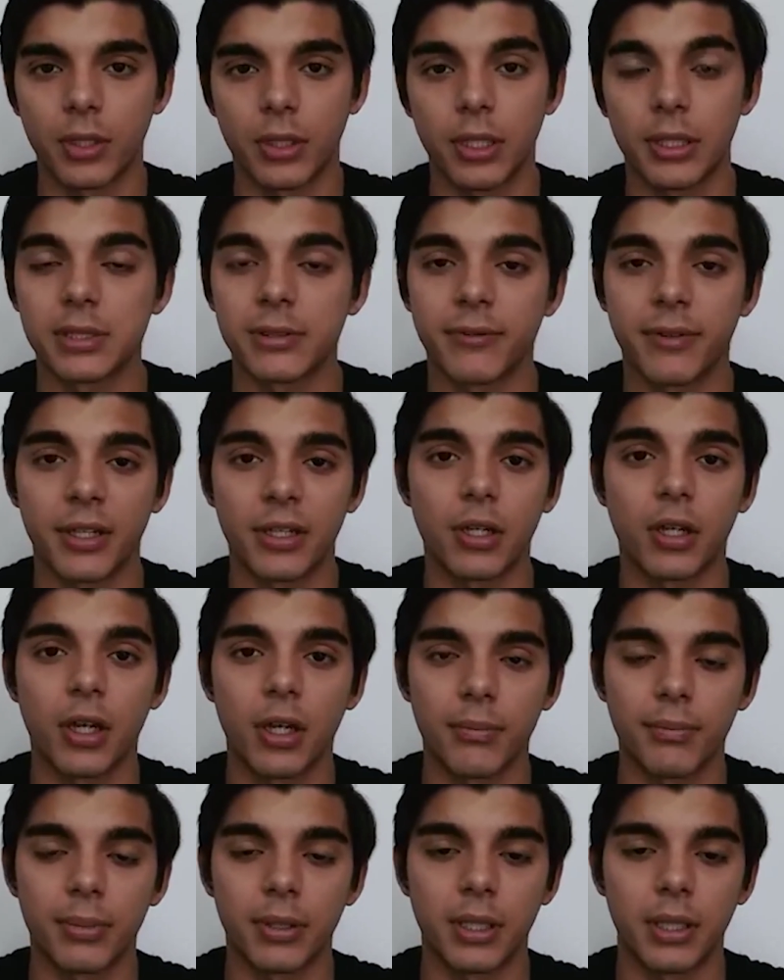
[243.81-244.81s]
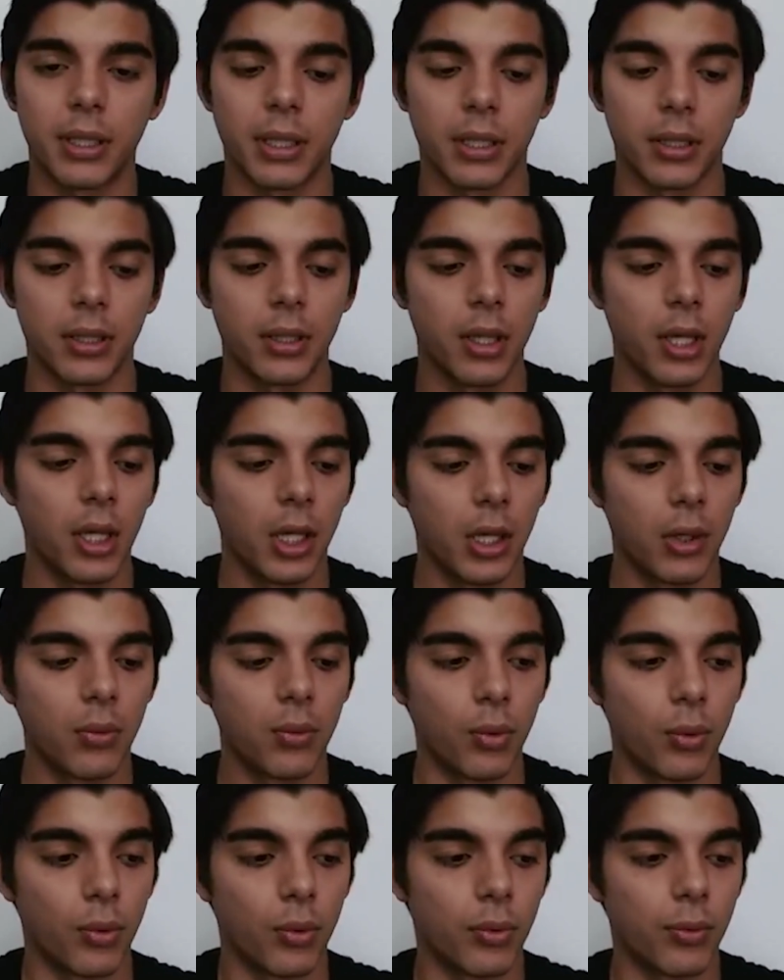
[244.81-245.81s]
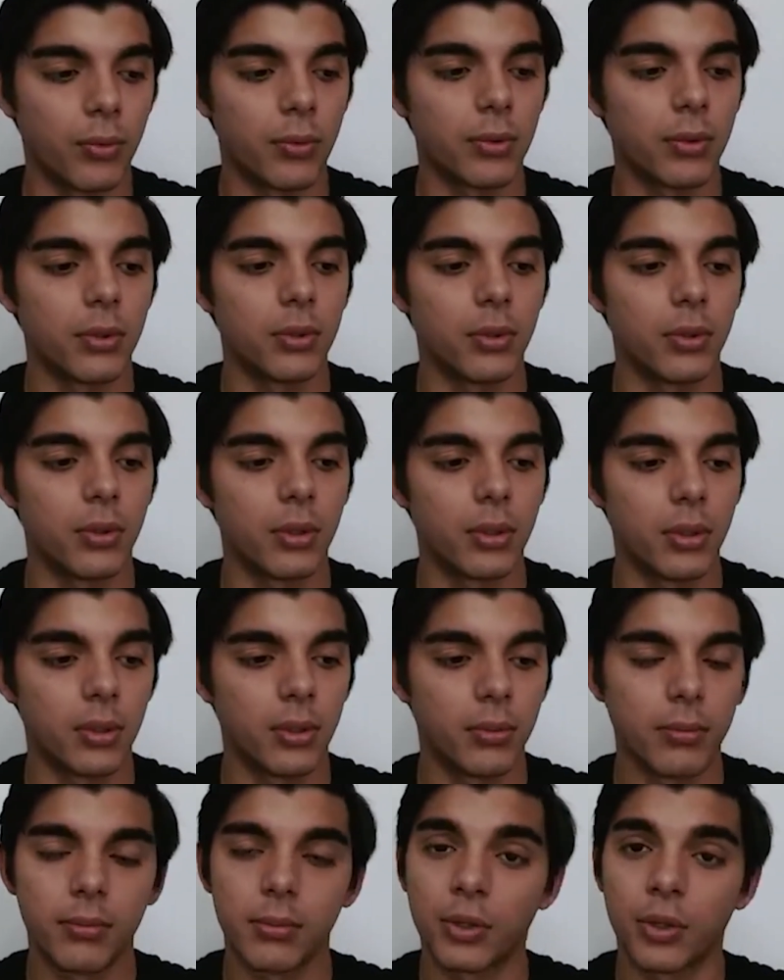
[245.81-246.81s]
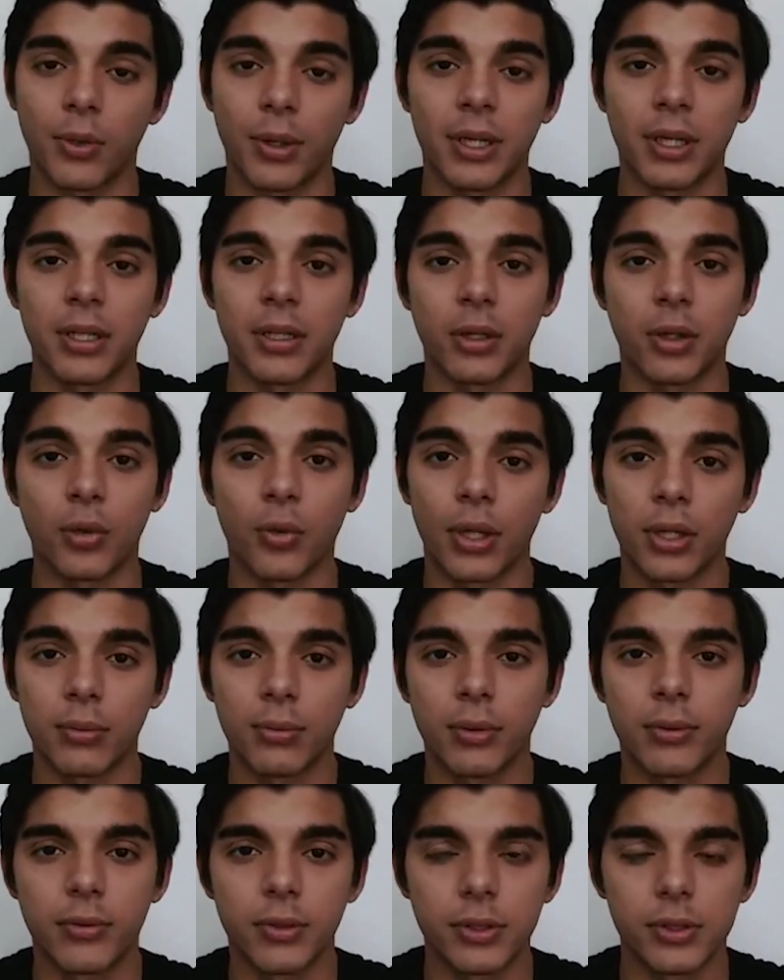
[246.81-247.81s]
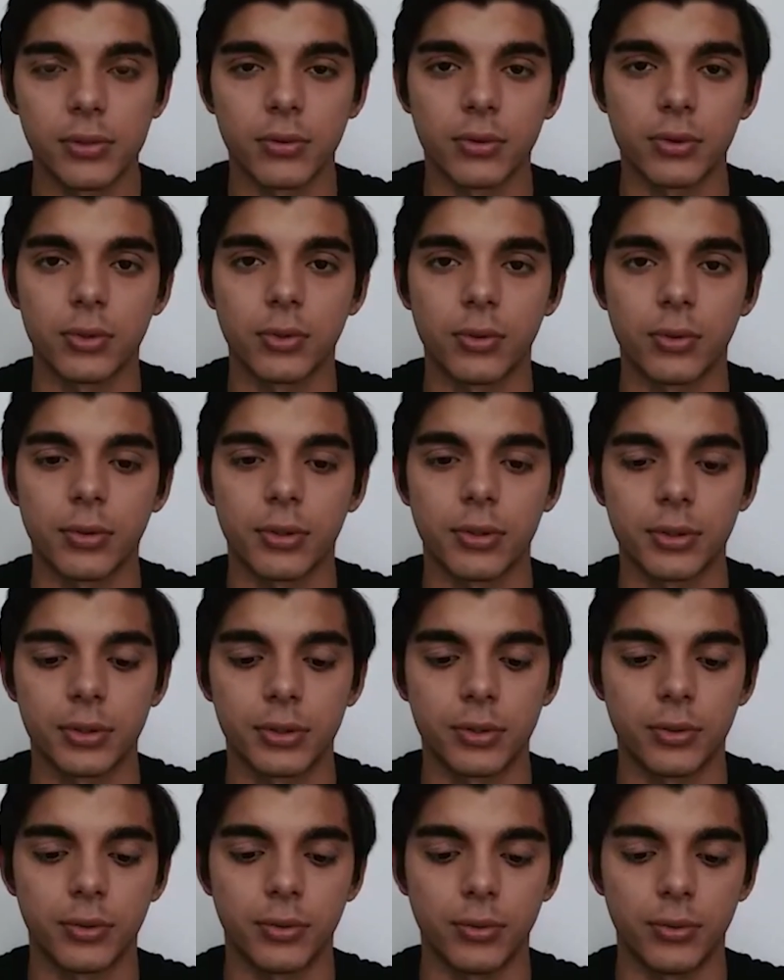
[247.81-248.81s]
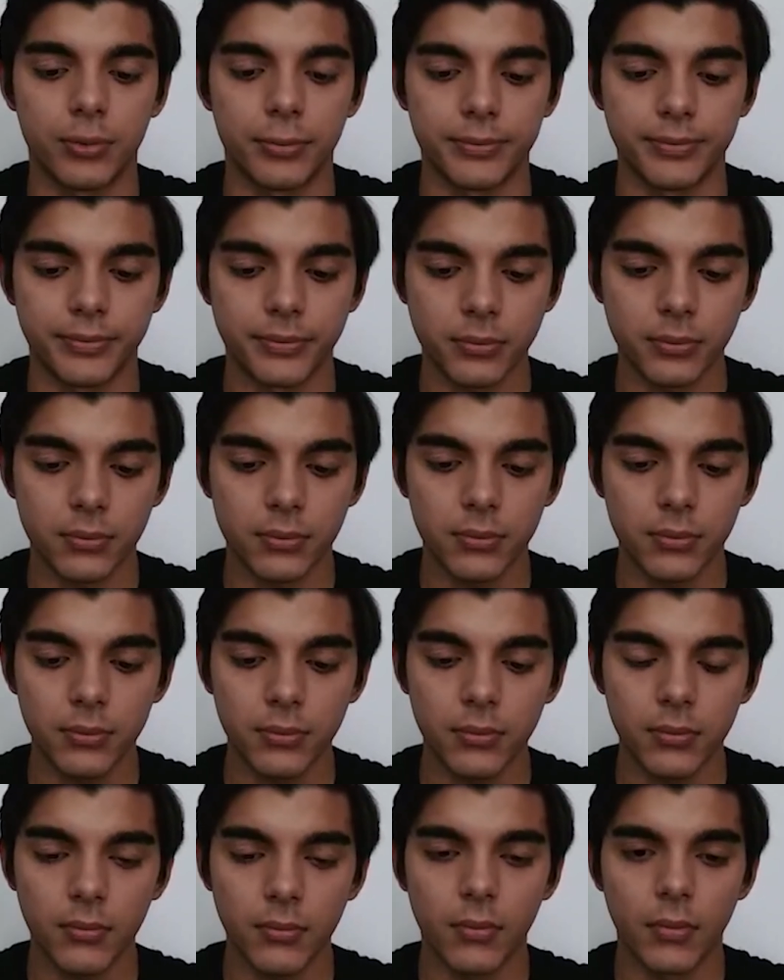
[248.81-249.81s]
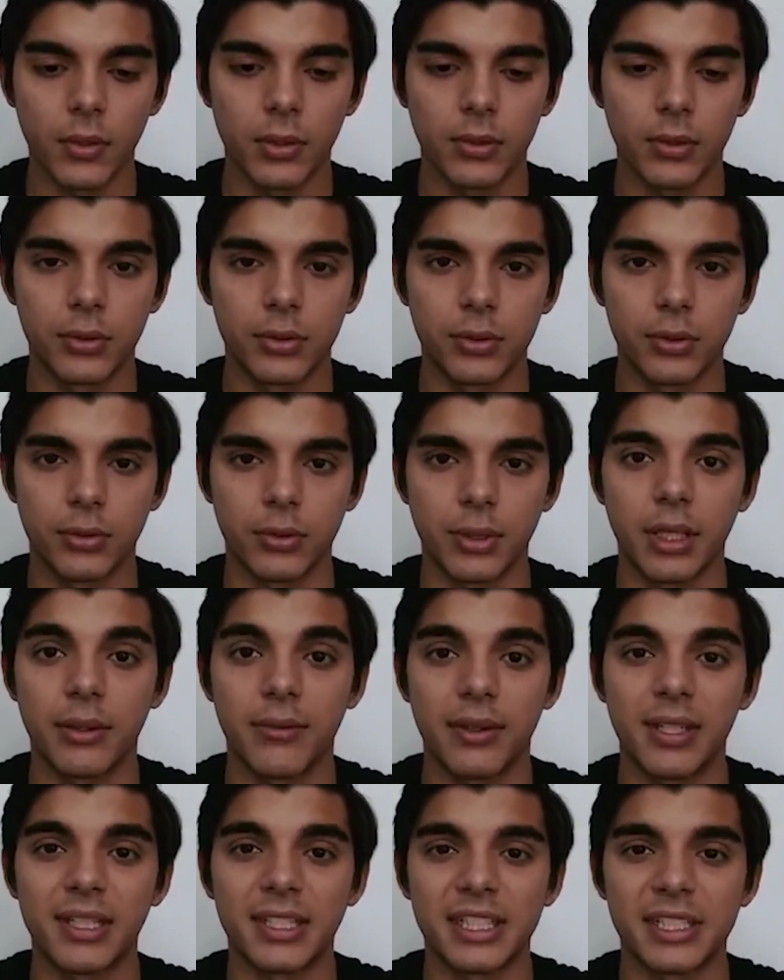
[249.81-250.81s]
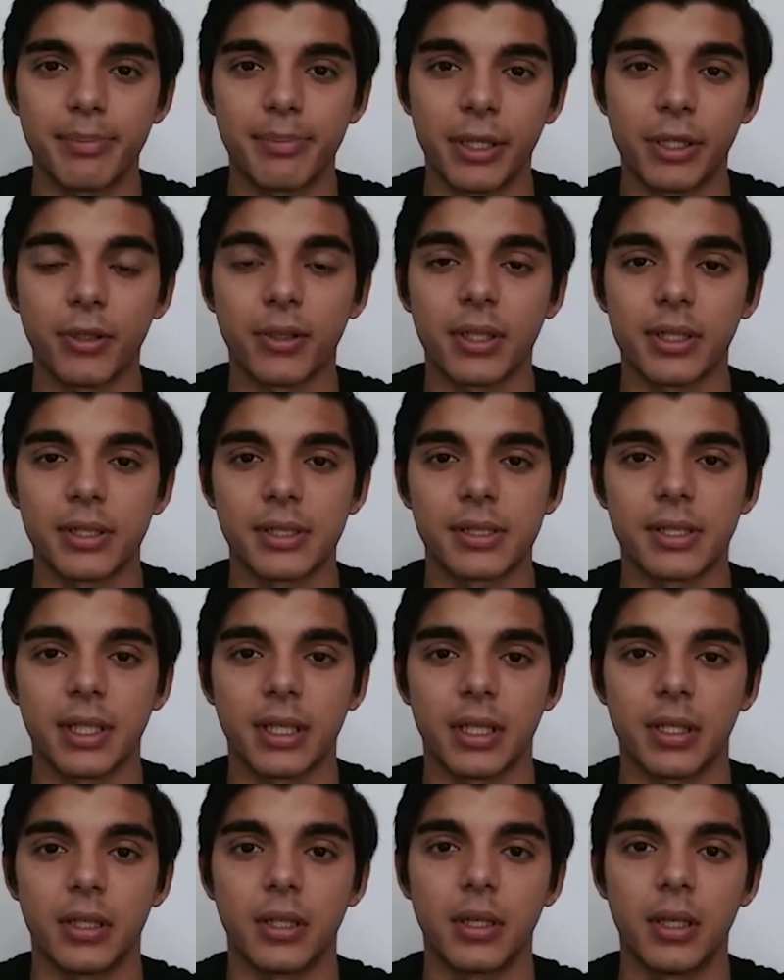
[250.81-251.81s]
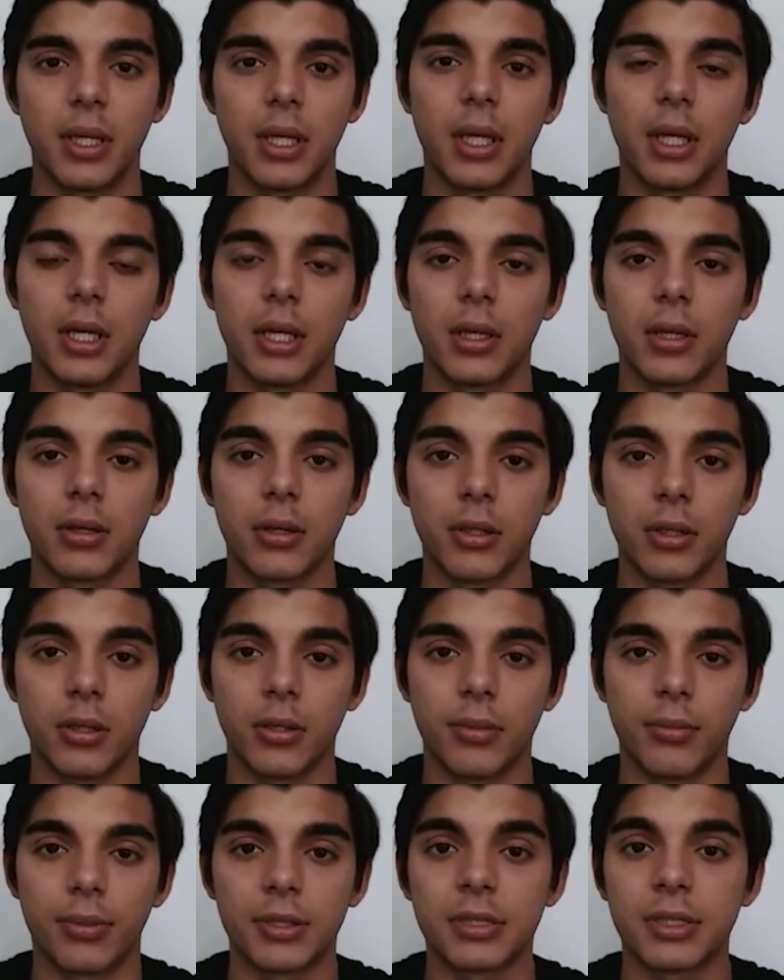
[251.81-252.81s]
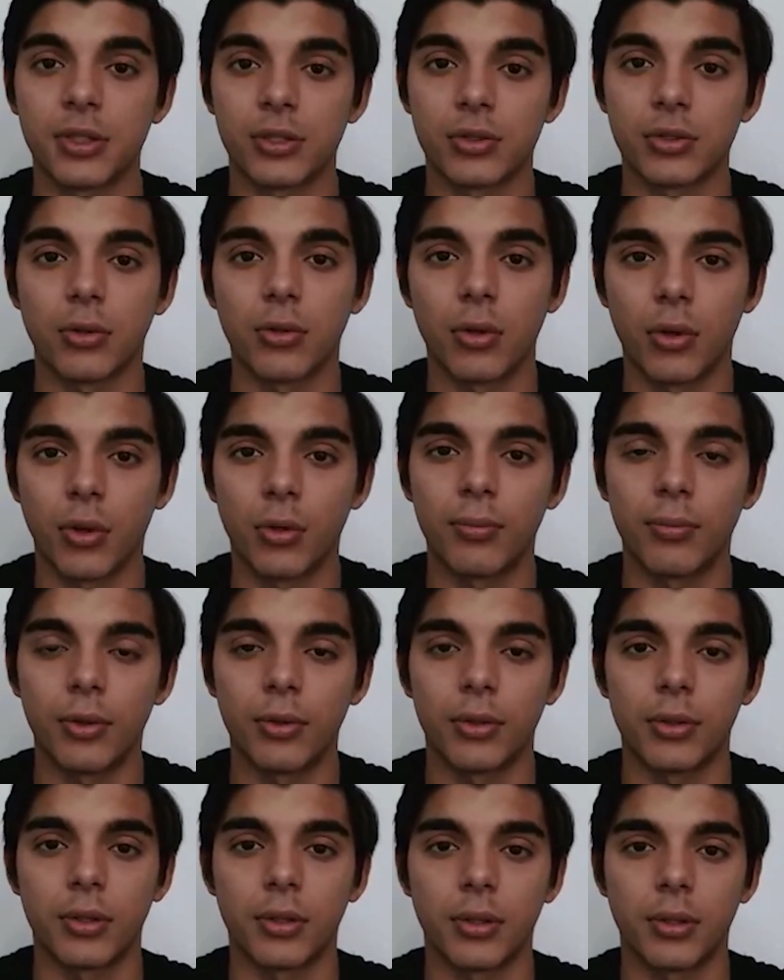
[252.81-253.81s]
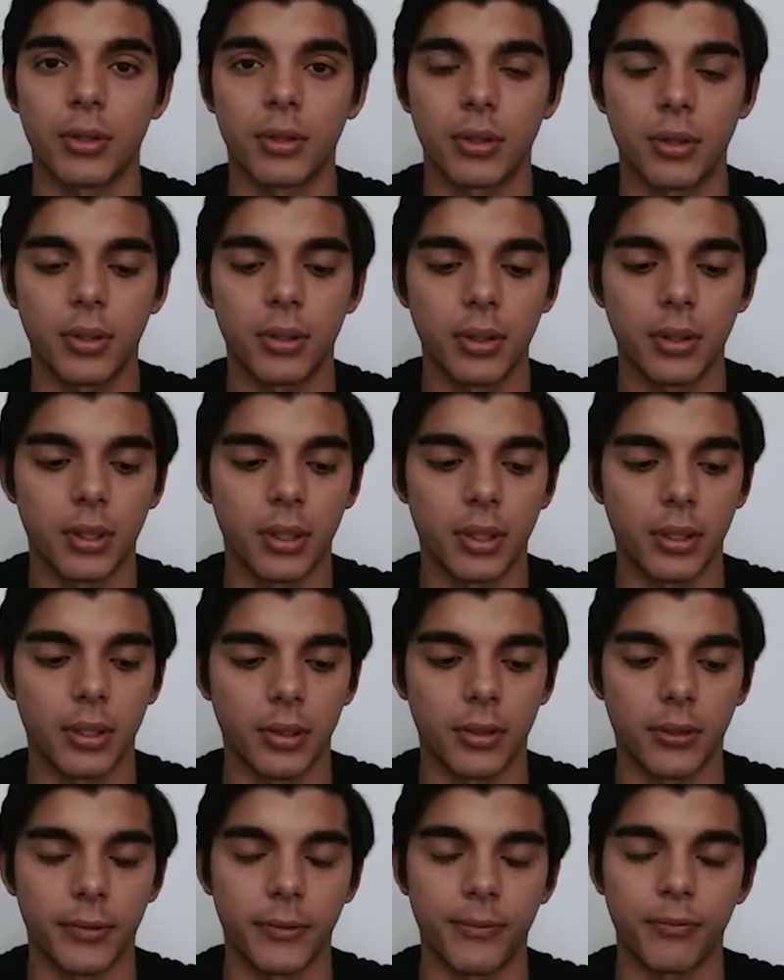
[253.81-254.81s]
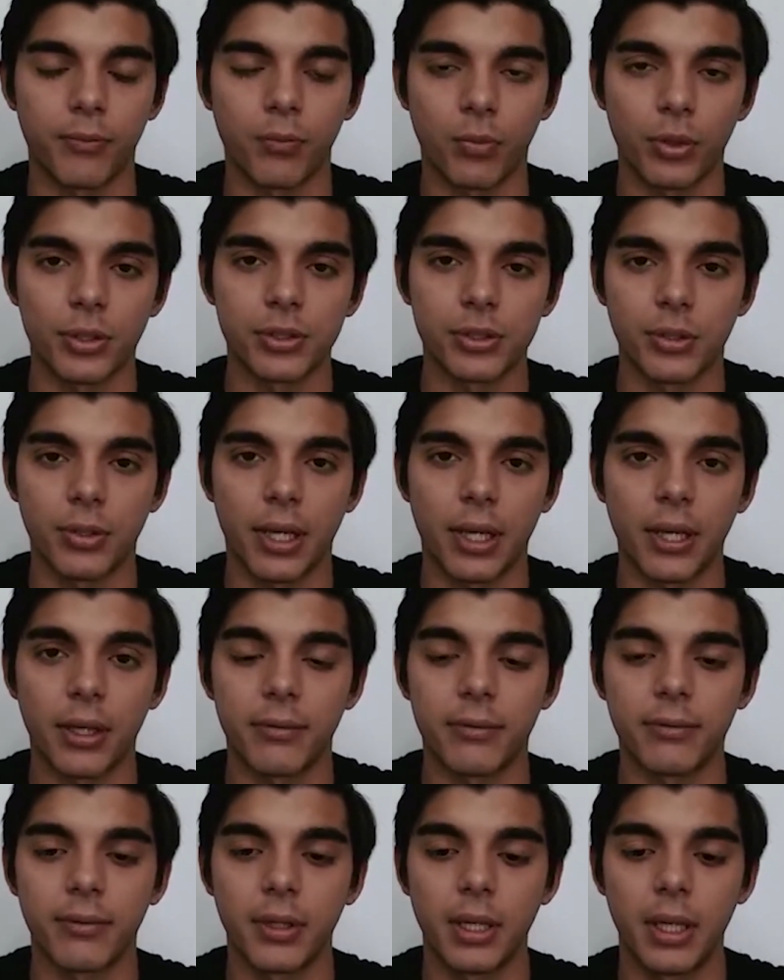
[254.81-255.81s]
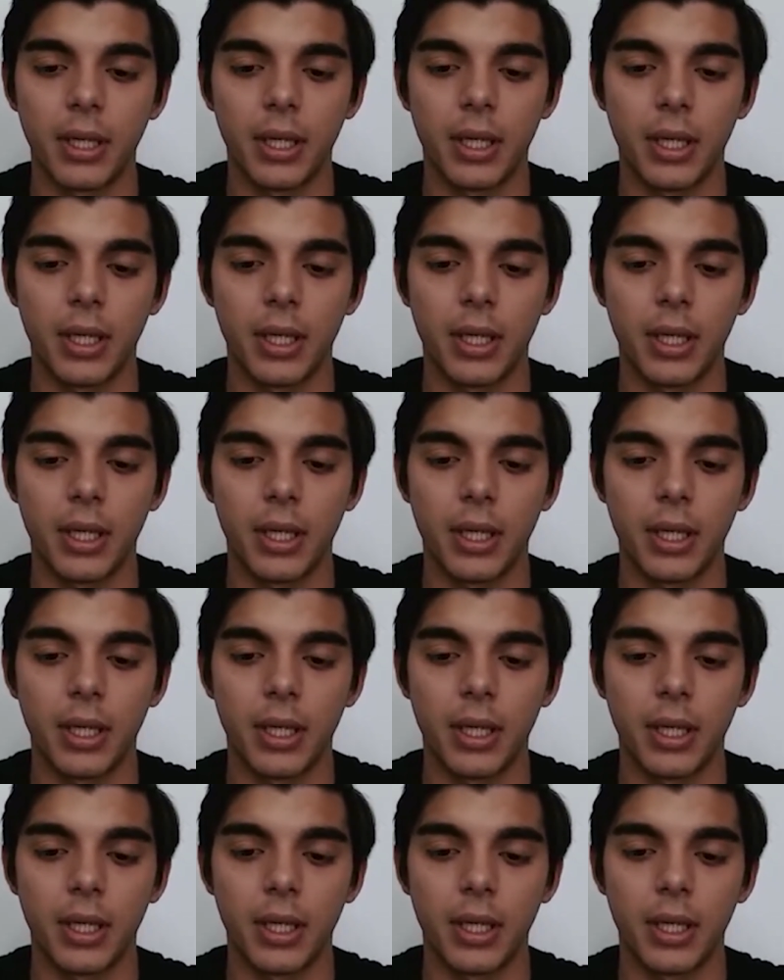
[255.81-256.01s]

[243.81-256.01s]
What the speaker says: You need to find a company that will create an incredible virtual tour to give the experience that the potential homeowner wants to have.